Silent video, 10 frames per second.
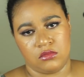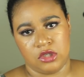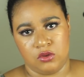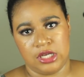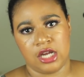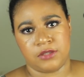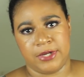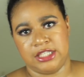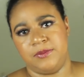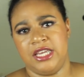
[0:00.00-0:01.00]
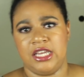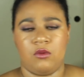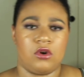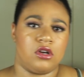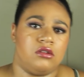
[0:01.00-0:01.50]
do touch base, me
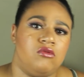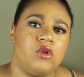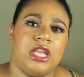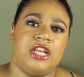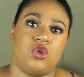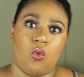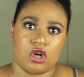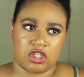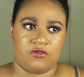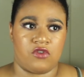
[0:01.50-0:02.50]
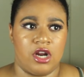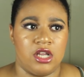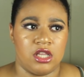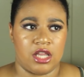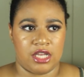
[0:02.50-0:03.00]
and him, we're like towards the
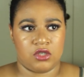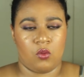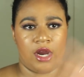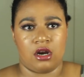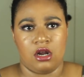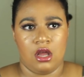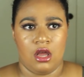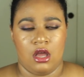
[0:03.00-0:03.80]
front, like to where